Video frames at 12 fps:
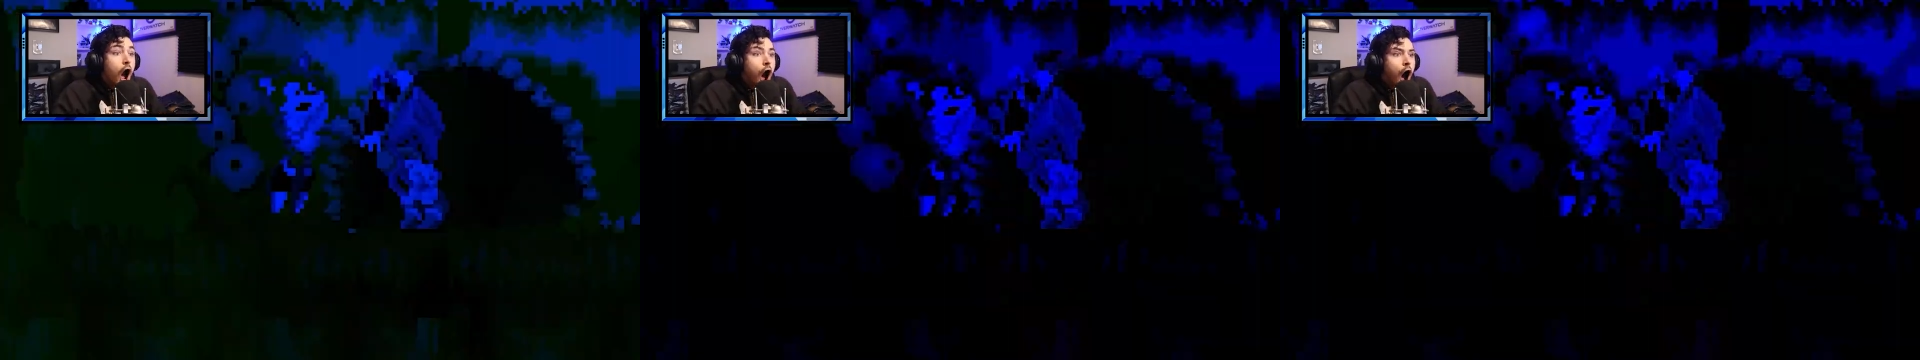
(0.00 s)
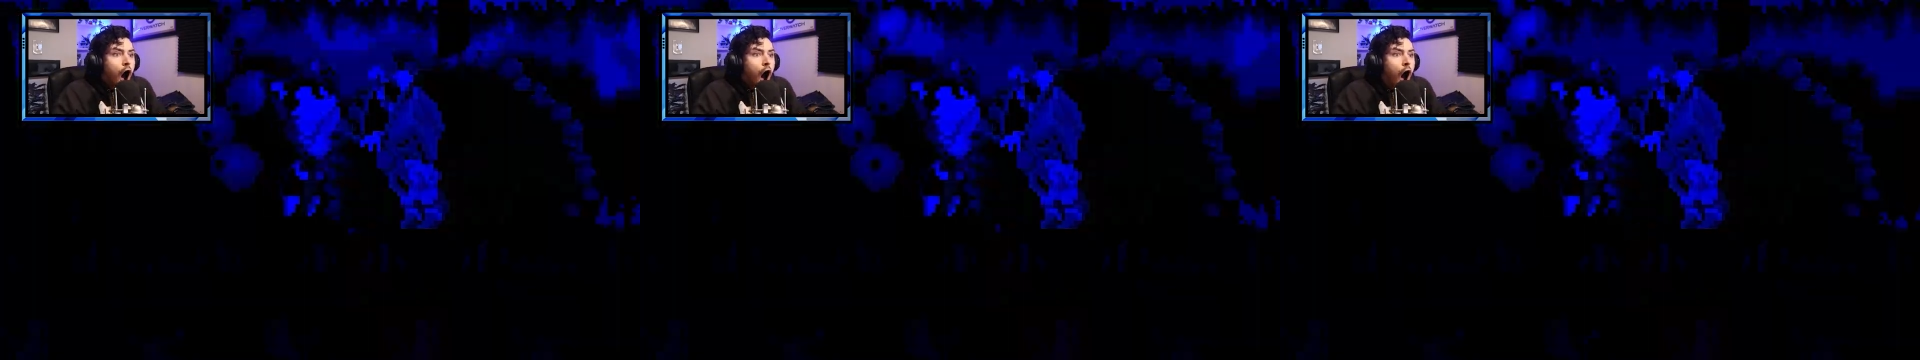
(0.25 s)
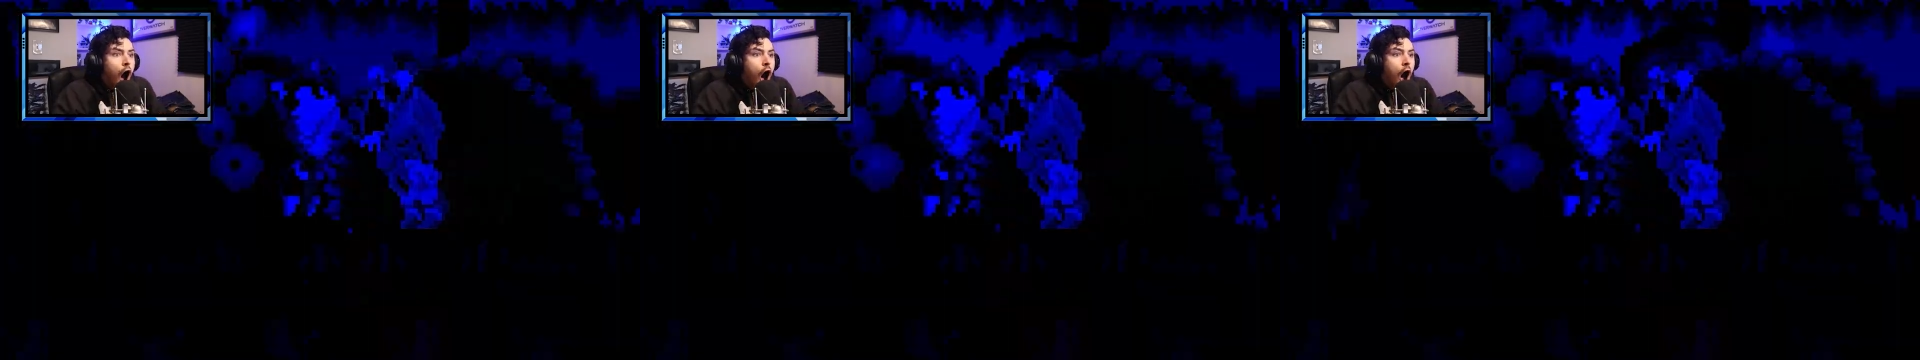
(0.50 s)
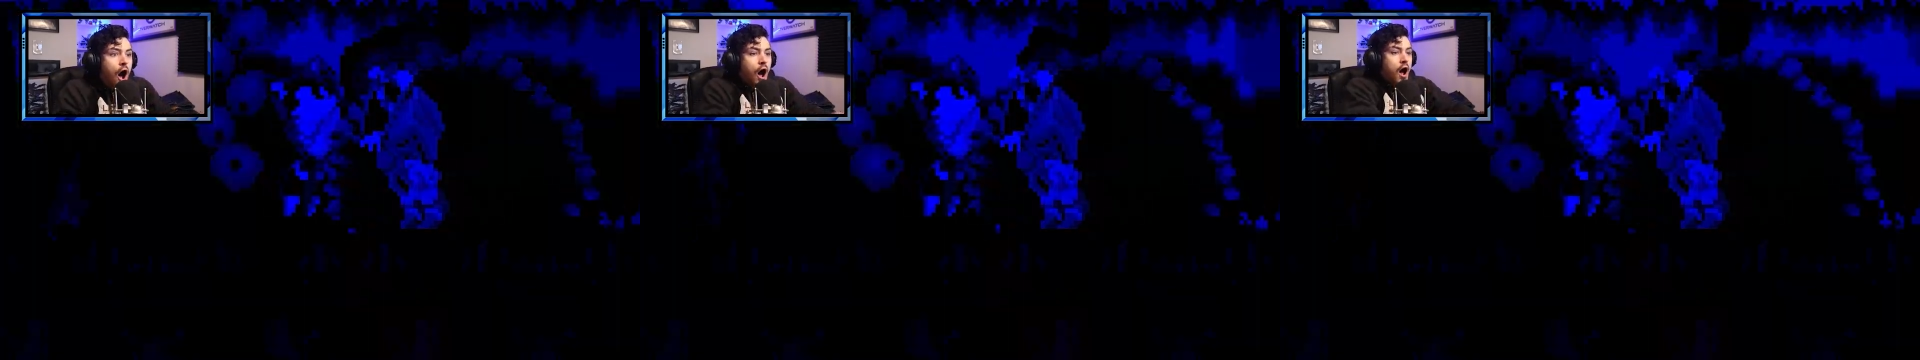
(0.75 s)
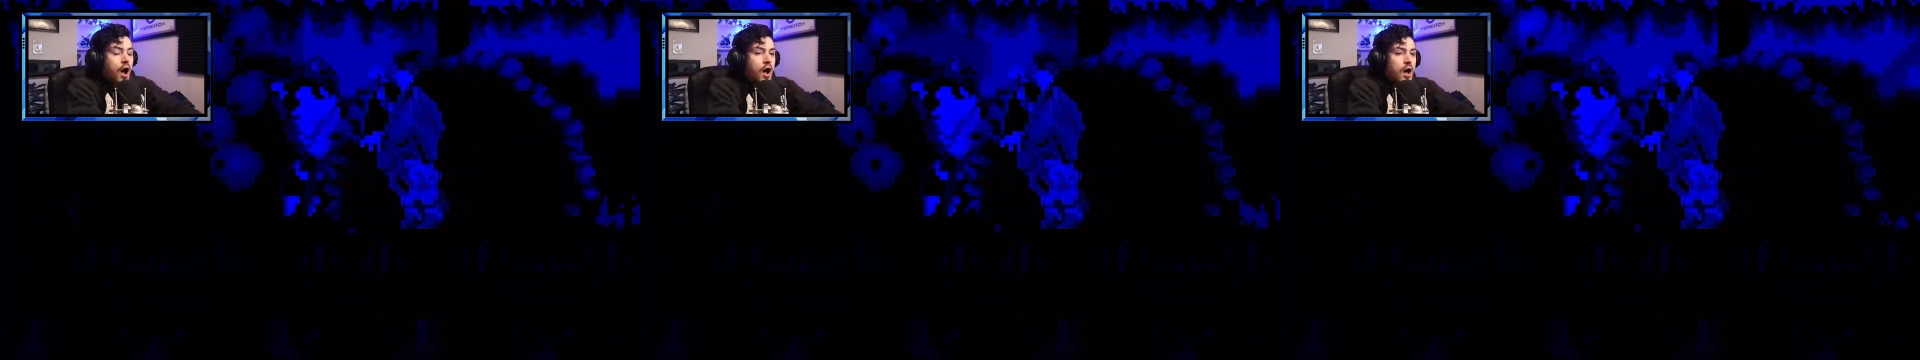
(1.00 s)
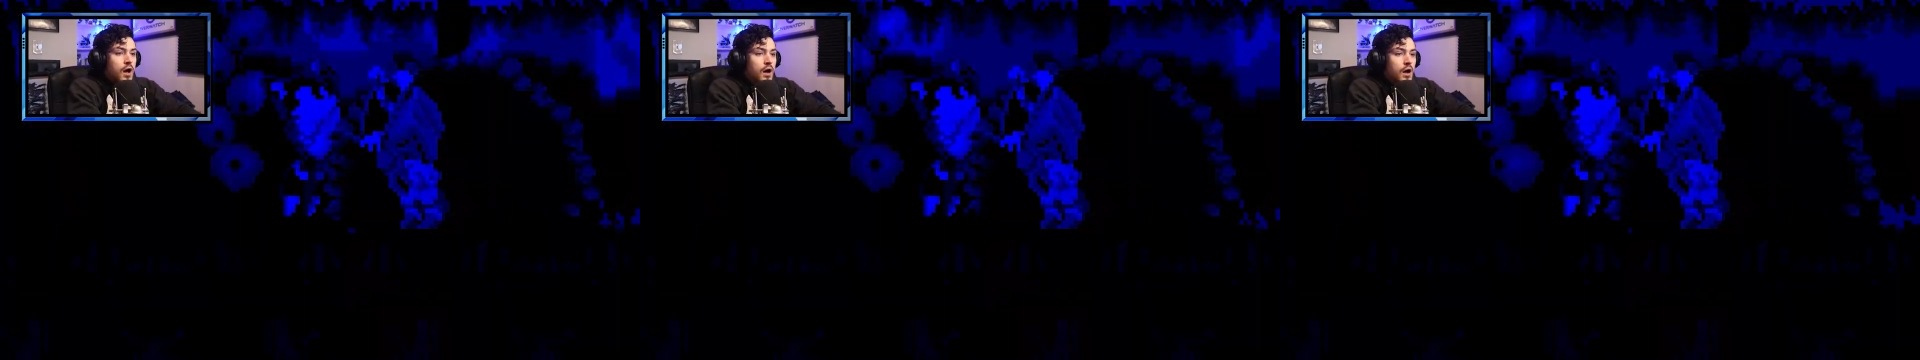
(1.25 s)

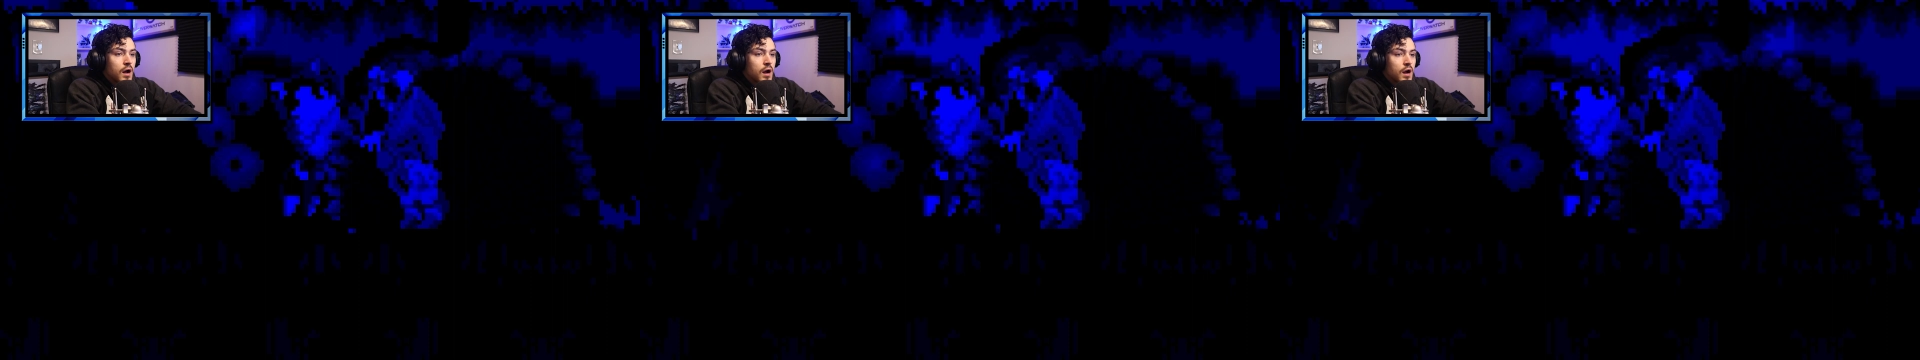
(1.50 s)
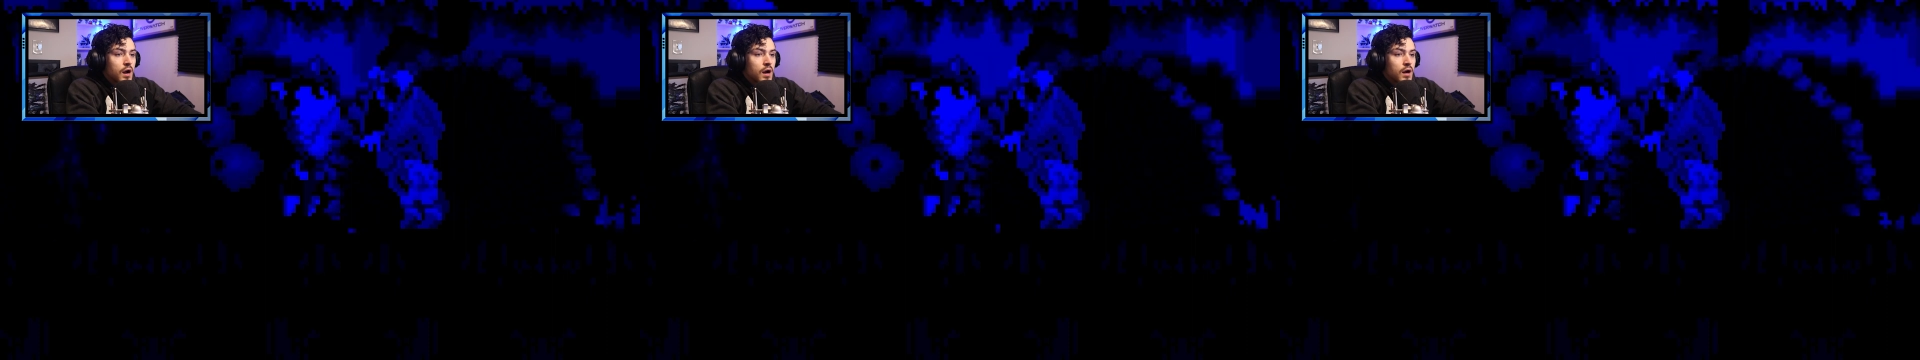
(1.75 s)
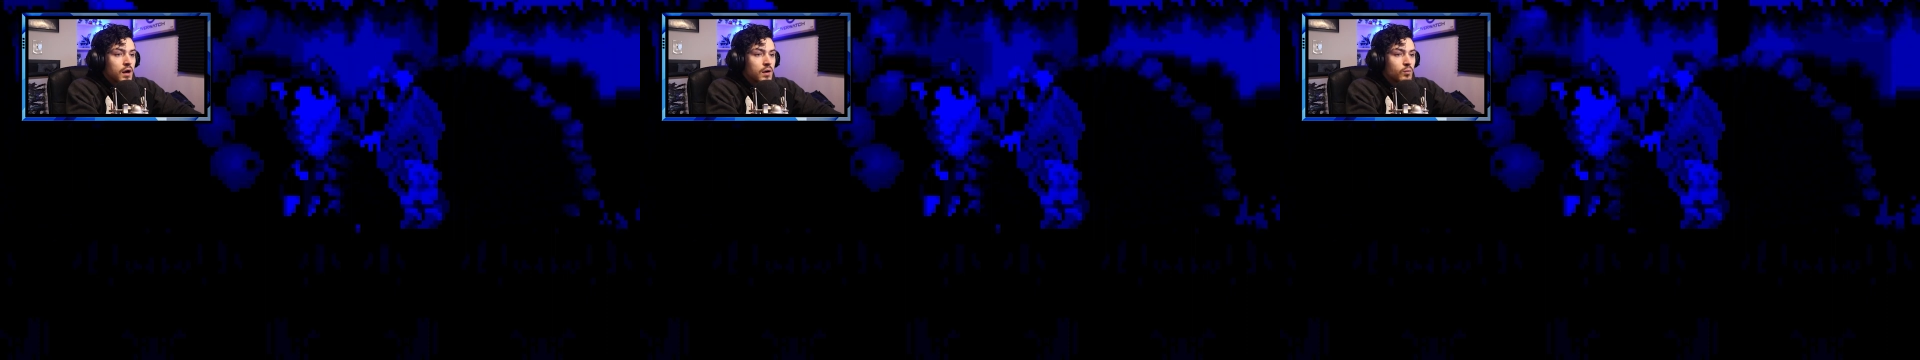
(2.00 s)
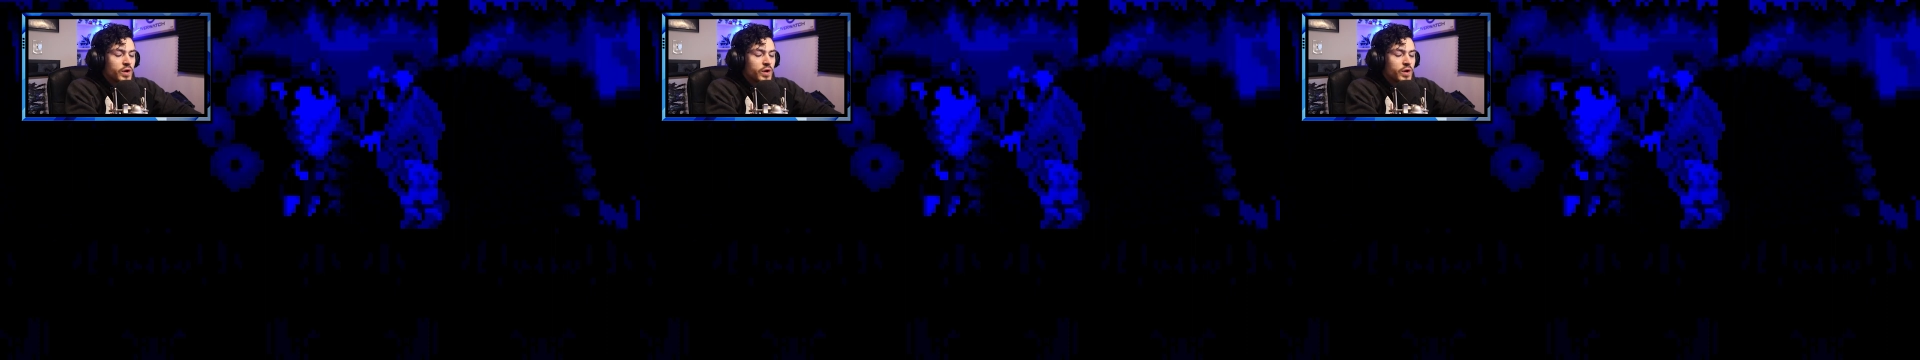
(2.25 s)
[no speech]